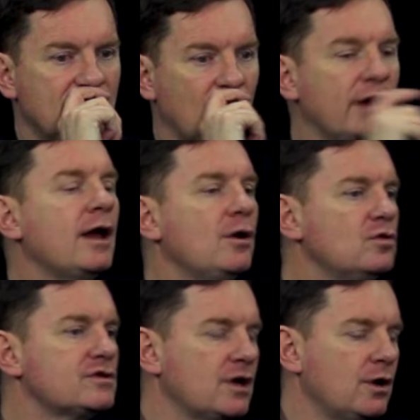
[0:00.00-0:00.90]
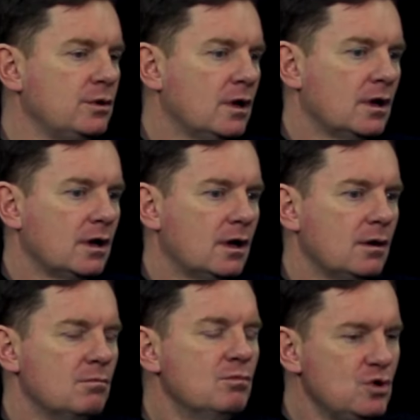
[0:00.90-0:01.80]
also
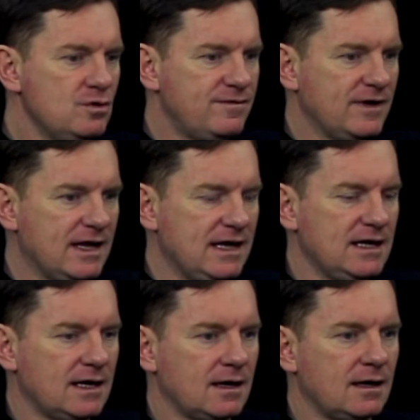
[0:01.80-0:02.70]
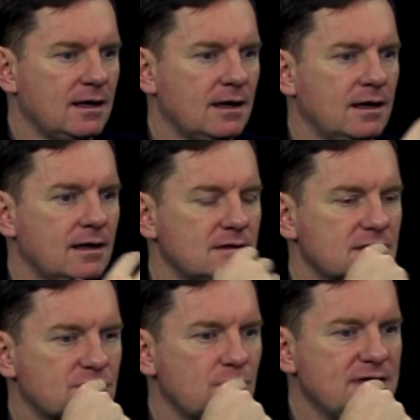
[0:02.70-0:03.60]
moving here to
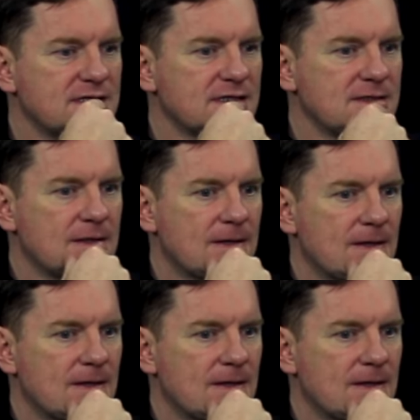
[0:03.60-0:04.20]
Sweden,